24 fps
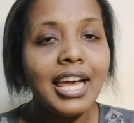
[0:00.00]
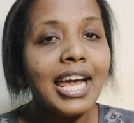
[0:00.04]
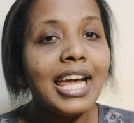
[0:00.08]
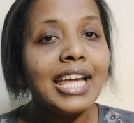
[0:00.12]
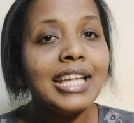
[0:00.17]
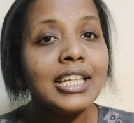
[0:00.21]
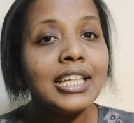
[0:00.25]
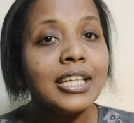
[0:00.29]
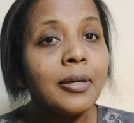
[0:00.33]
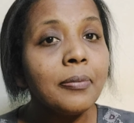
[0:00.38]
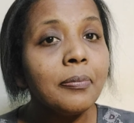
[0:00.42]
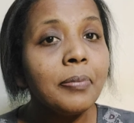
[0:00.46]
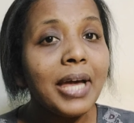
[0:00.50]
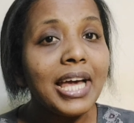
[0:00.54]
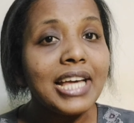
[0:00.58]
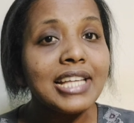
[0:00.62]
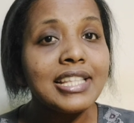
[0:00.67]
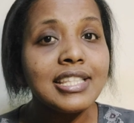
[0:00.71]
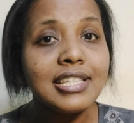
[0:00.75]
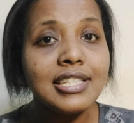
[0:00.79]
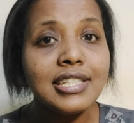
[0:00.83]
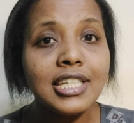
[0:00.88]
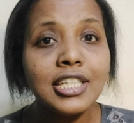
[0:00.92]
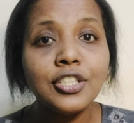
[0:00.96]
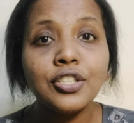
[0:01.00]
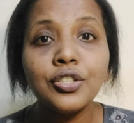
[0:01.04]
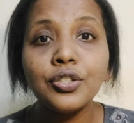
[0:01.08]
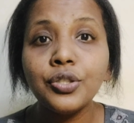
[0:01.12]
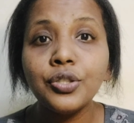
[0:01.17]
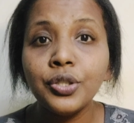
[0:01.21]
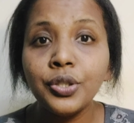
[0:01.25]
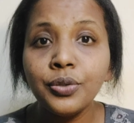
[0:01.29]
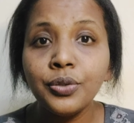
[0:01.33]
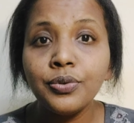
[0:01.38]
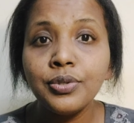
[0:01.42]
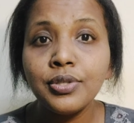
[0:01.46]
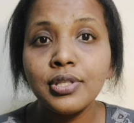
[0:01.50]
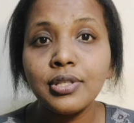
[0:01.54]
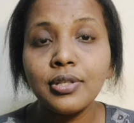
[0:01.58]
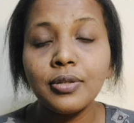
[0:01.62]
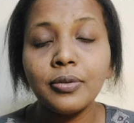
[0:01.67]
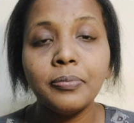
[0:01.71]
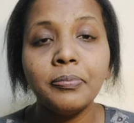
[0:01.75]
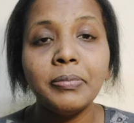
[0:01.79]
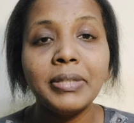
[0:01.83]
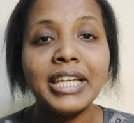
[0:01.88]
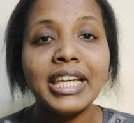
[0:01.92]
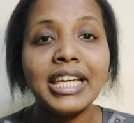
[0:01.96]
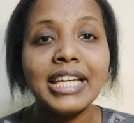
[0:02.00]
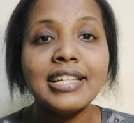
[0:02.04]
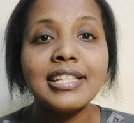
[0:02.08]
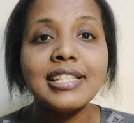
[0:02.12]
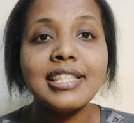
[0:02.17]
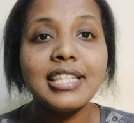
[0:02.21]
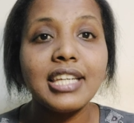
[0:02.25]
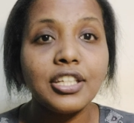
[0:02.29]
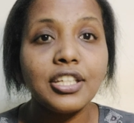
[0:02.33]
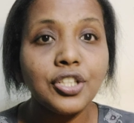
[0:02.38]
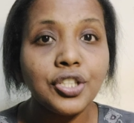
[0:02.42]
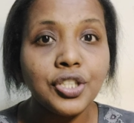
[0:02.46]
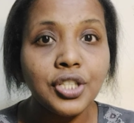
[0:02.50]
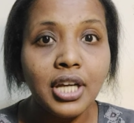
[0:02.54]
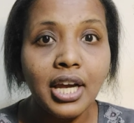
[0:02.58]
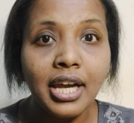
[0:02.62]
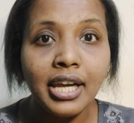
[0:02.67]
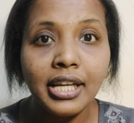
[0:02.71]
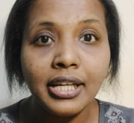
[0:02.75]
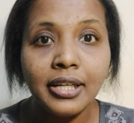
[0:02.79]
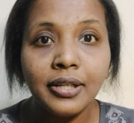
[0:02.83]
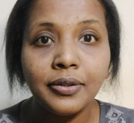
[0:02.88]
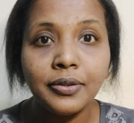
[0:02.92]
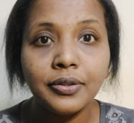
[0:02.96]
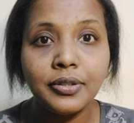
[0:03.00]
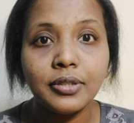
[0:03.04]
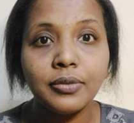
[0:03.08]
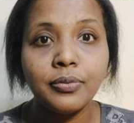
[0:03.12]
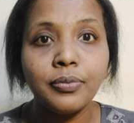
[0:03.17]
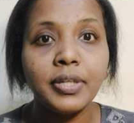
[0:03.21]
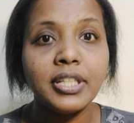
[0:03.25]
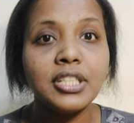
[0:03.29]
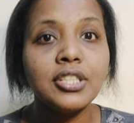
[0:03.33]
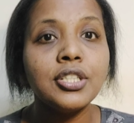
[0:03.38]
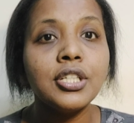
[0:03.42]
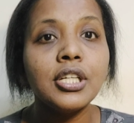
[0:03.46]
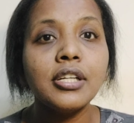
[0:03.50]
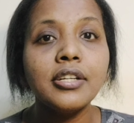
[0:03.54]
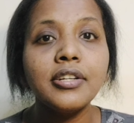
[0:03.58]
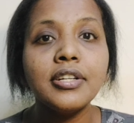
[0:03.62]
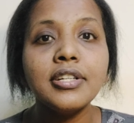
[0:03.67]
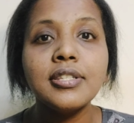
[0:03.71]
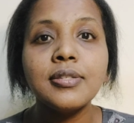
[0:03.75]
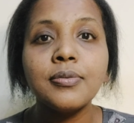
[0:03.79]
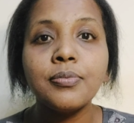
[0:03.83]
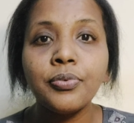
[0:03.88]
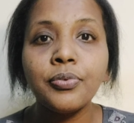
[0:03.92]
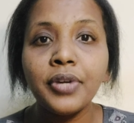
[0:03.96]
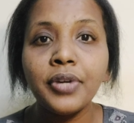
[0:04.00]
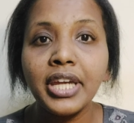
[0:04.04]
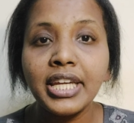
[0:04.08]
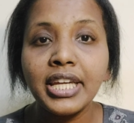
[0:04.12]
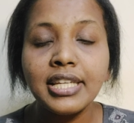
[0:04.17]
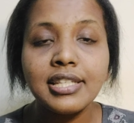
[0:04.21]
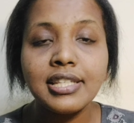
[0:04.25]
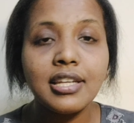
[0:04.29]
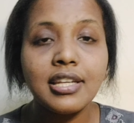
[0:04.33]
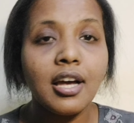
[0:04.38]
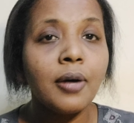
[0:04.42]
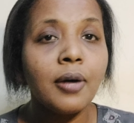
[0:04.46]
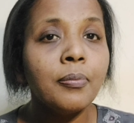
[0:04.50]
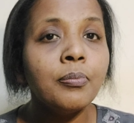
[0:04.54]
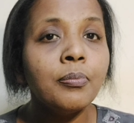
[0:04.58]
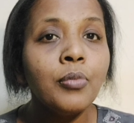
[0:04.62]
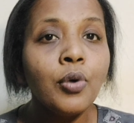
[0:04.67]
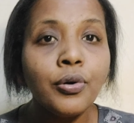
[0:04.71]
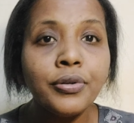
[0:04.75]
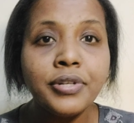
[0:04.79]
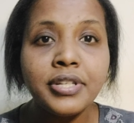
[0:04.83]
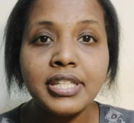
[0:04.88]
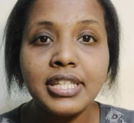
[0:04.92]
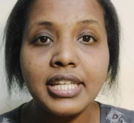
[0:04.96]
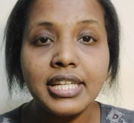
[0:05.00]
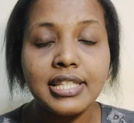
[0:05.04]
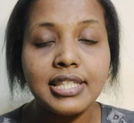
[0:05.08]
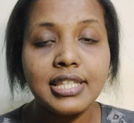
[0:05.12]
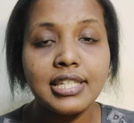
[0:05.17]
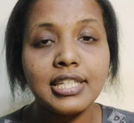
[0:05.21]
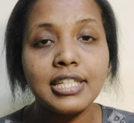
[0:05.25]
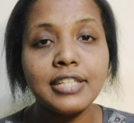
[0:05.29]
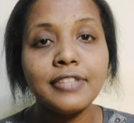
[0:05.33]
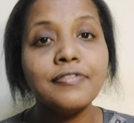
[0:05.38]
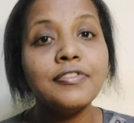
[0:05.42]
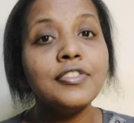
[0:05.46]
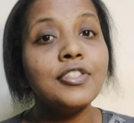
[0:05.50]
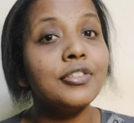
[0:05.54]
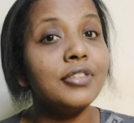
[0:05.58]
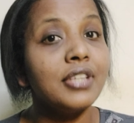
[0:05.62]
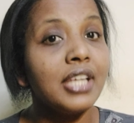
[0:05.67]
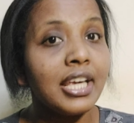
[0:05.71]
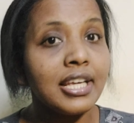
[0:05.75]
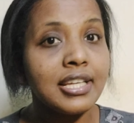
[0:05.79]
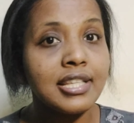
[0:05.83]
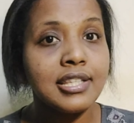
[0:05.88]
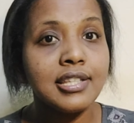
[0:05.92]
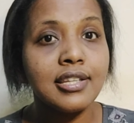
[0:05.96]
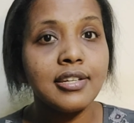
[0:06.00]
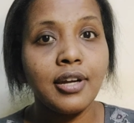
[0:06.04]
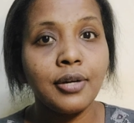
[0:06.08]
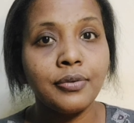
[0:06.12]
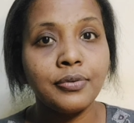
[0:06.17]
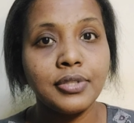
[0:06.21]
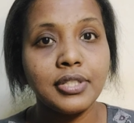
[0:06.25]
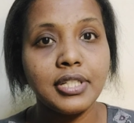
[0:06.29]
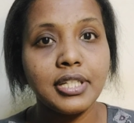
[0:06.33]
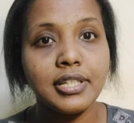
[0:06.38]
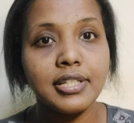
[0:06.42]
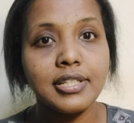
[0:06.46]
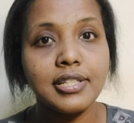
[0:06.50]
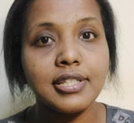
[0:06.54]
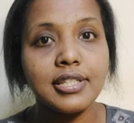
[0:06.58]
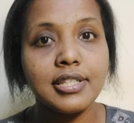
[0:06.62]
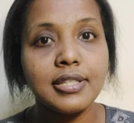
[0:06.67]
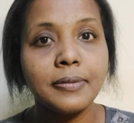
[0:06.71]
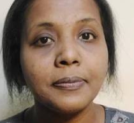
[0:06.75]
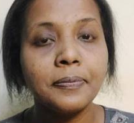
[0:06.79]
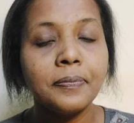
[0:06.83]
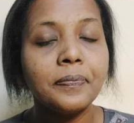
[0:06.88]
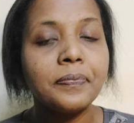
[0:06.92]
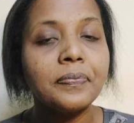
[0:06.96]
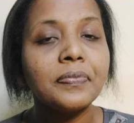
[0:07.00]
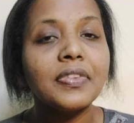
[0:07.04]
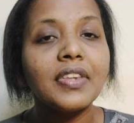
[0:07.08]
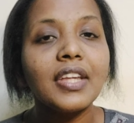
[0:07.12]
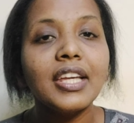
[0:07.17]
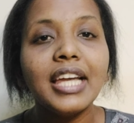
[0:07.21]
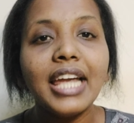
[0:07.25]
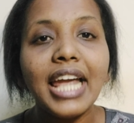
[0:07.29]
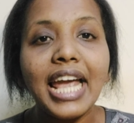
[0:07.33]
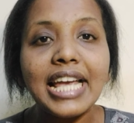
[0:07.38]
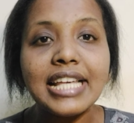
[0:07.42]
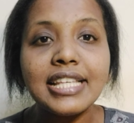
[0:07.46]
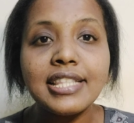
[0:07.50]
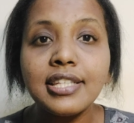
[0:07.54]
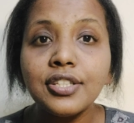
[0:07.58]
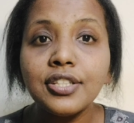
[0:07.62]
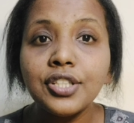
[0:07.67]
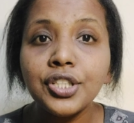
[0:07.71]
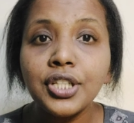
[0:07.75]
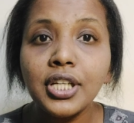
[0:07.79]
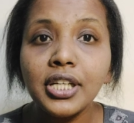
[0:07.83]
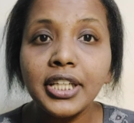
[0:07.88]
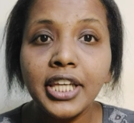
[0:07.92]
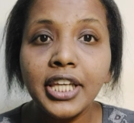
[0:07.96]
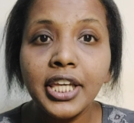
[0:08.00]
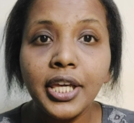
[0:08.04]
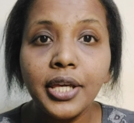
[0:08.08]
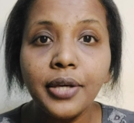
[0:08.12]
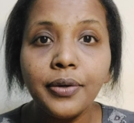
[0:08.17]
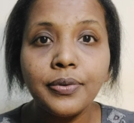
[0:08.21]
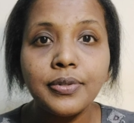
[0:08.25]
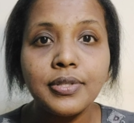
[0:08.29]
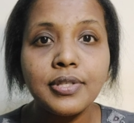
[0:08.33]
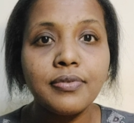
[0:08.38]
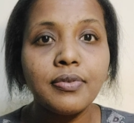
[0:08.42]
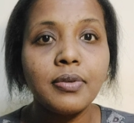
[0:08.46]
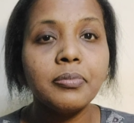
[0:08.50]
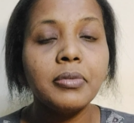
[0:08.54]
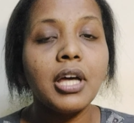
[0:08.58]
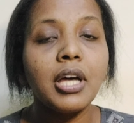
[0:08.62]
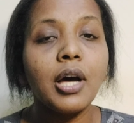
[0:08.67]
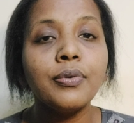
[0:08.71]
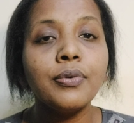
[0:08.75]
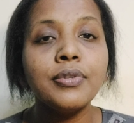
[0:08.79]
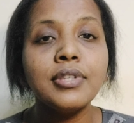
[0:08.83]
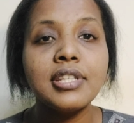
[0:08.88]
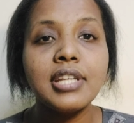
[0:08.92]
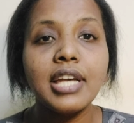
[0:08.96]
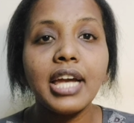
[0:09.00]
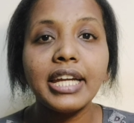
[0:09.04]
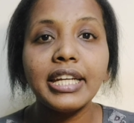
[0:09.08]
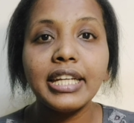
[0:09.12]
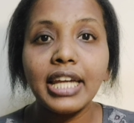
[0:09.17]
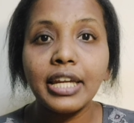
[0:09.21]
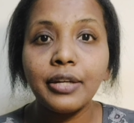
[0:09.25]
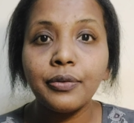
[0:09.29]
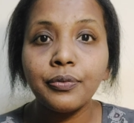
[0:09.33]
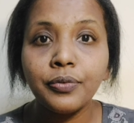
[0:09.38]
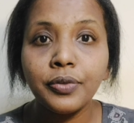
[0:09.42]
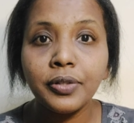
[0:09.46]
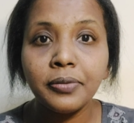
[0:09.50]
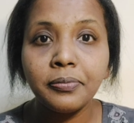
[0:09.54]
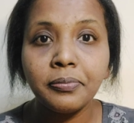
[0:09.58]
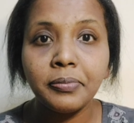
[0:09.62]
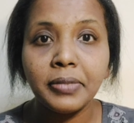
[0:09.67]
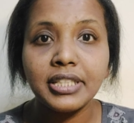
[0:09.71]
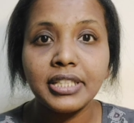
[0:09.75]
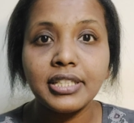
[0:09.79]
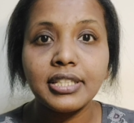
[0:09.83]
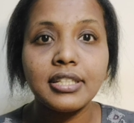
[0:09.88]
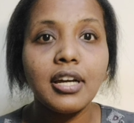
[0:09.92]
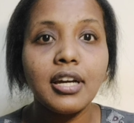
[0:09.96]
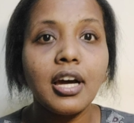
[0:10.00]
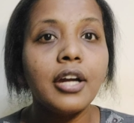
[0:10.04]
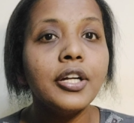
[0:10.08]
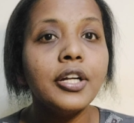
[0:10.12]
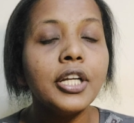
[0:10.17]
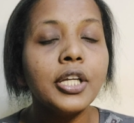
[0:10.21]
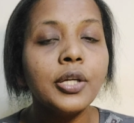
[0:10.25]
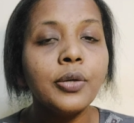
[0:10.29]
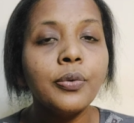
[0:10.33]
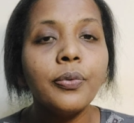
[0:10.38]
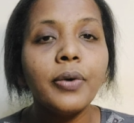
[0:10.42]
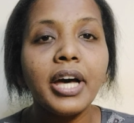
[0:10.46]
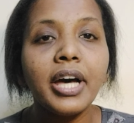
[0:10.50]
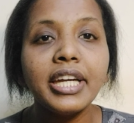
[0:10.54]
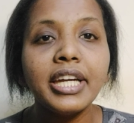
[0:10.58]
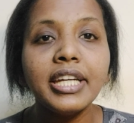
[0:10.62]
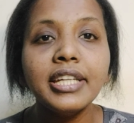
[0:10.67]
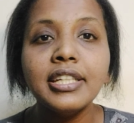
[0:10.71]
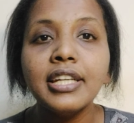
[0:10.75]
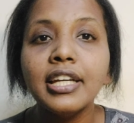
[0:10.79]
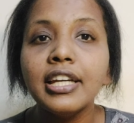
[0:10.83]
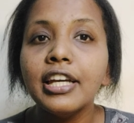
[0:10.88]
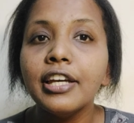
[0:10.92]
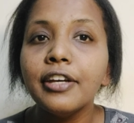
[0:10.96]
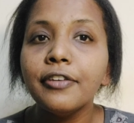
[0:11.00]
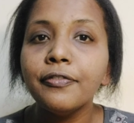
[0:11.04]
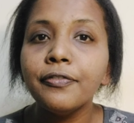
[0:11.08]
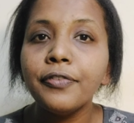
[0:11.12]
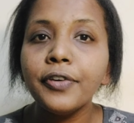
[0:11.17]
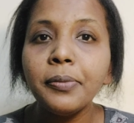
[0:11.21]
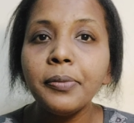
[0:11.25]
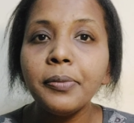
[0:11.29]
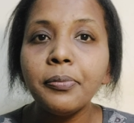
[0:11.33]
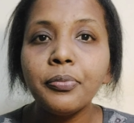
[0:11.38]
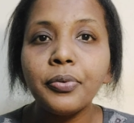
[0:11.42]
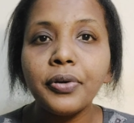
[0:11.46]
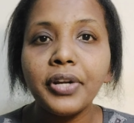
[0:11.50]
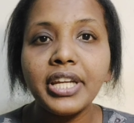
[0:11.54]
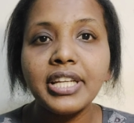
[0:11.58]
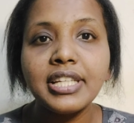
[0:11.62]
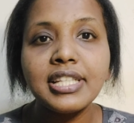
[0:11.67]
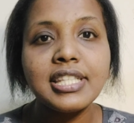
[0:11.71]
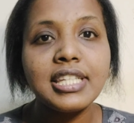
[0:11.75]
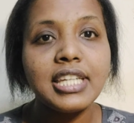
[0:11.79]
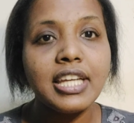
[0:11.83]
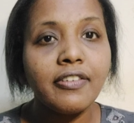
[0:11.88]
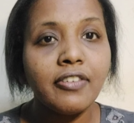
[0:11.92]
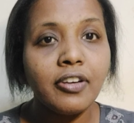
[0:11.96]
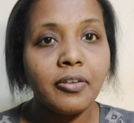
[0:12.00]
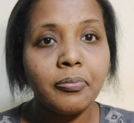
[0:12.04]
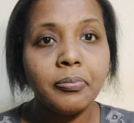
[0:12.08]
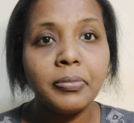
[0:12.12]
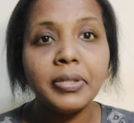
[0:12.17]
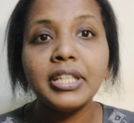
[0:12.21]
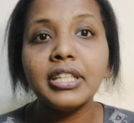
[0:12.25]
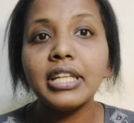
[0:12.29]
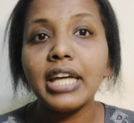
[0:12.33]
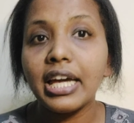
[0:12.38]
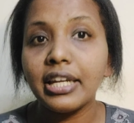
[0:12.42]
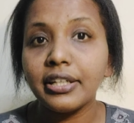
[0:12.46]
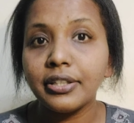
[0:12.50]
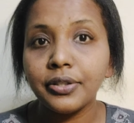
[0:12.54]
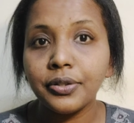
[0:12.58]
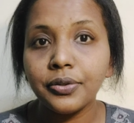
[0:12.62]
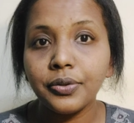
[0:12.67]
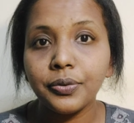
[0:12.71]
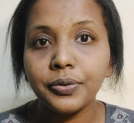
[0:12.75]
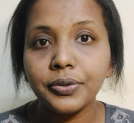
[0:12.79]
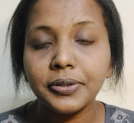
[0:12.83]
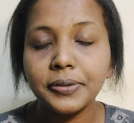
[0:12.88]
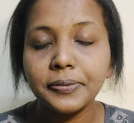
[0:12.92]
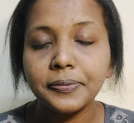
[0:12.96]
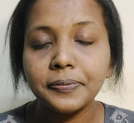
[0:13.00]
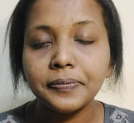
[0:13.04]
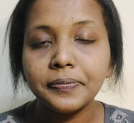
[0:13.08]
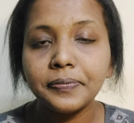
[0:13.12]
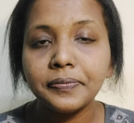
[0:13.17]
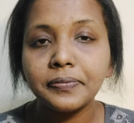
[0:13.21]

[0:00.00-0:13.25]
and the capacity to do so begins in childhood when children's brains are more sensitive to their surroundings. Essential cues from the outside environment are required for a brain's development and growth.